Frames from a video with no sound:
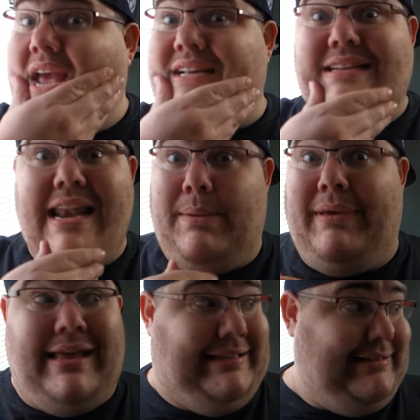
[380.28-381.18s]
He's getting
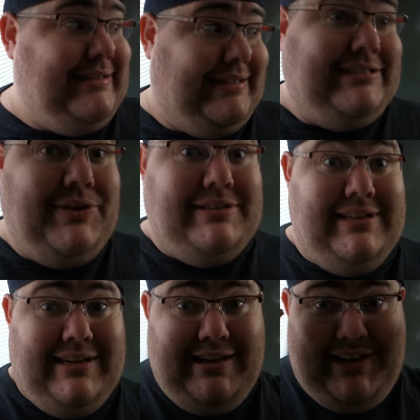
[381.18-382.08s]
bad. He's like getting
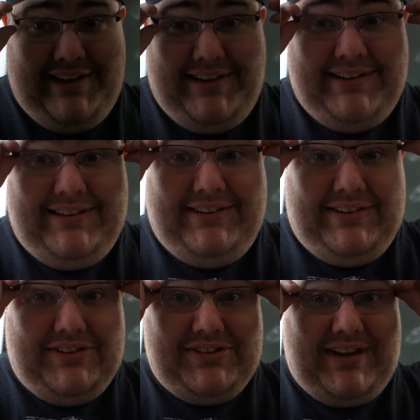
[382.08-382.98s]
this. So mad.
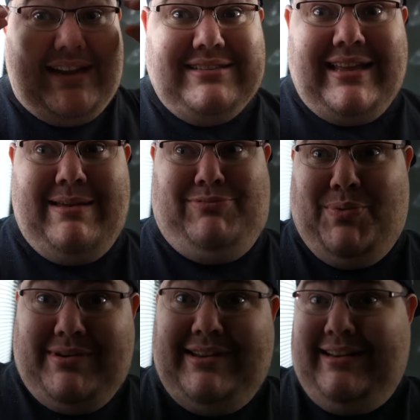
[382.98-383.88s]
Should I just keep
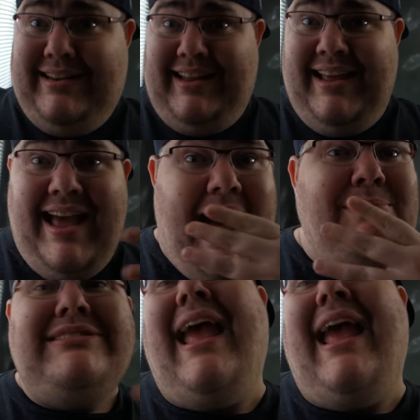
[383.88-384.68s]
doing it? Yes, dude.